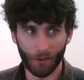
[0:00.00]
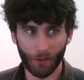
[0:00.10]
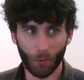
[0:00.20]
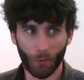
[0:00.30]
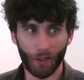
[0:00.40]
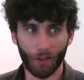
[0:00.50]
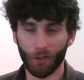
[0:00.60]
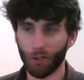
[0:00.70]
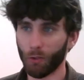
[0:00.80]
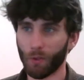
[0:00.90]
where
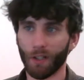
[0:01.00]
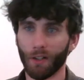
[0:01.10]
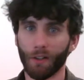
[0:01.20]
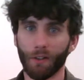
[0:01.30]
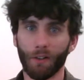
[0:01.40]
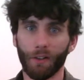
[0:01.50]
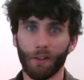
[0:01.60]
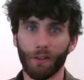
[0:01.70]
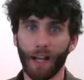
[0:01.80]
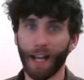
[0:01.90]
you can
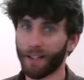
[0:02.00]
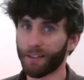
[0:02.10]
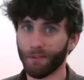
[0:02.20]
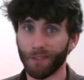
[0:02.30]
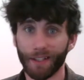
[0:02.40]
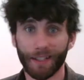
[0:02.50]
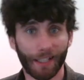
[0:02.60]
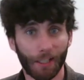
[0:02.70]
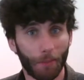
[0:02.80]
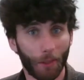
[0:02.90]
actively think
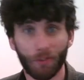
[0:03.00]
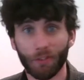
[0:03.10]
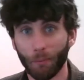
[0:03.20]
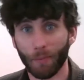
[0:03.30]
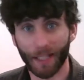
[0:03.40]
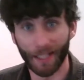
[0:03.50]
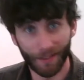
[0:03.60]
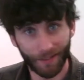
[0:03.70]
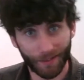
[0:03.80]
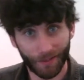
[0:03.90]
about something
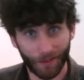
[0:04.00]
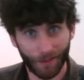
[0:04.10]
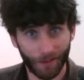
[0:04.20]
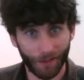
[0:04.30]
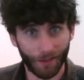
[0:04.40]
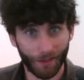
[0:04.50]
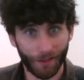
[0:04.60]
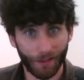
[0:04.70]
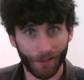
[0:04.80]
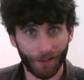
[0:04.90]
else,
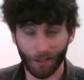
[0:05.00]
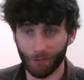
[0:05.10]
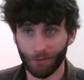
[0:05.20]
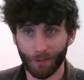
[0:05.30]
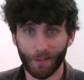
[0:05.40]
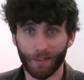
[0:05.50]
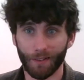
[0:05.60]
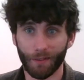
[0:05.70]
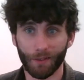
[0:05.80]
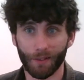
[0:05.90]
like for
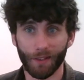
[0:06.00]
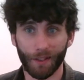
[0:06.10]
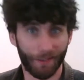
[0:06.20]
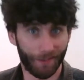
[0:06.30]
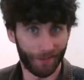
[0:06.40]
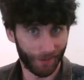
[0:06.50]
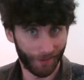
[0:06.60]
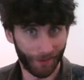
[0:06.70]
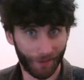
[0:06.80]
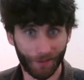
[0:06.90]
instance, as he says in
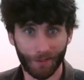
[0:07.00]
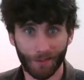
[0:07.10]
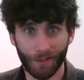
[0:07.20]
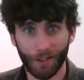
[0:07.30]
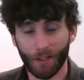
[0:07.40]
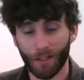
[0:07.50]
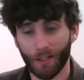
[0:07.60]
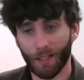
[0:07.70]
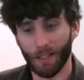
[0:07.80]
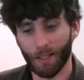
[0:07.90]
his
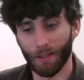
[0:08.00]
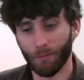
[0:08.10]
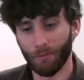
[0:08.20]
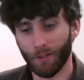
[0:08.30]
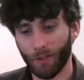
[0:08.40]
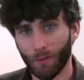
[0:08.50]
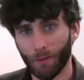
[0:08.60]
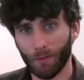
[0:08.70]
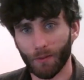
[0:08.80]
video